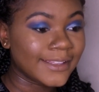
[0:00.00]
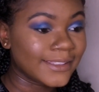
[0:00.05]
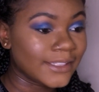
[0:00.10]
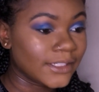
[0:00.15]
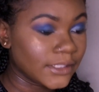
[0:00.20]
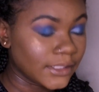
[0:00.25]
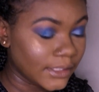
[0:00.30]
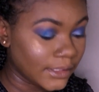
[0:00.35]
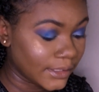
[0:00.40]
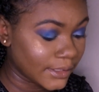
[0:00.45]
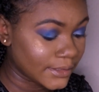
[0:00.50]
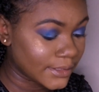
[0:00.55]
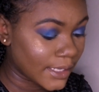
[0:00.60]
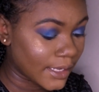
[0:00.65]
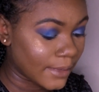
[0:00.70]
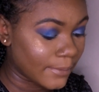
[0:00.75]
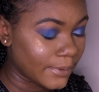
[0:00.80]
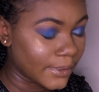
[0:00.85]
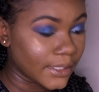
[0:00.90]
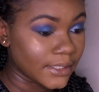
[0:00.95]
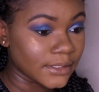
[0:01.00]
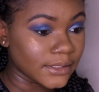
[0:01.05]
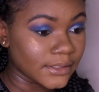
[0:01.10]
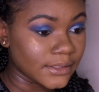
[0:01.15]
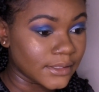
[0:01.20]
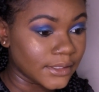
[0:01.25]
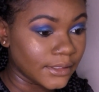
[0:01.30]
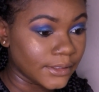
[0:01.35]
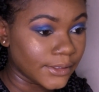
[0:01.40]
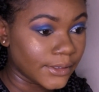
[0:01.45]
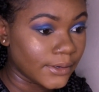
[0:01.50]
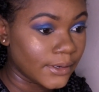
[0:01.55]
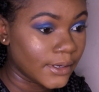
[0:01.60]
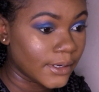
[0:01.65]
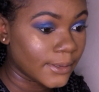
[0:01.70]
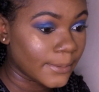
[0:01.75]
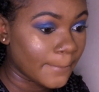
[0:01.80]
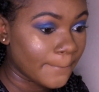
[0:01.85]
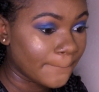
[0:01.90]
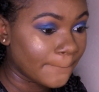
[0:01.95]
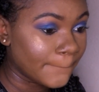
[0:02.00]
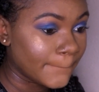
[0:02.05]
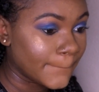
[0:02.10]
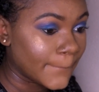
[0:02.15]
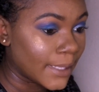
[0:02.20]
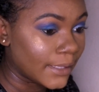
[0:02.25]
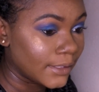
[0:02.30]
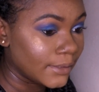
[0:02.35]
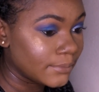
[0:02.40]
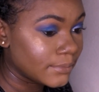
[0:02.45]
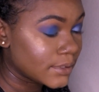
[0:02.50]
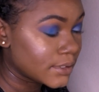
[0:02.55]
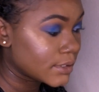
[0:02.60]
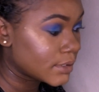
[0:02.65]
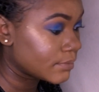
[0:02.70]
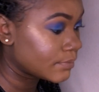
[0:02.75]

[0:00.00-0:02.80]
Literally looks like I put concealer on my lips.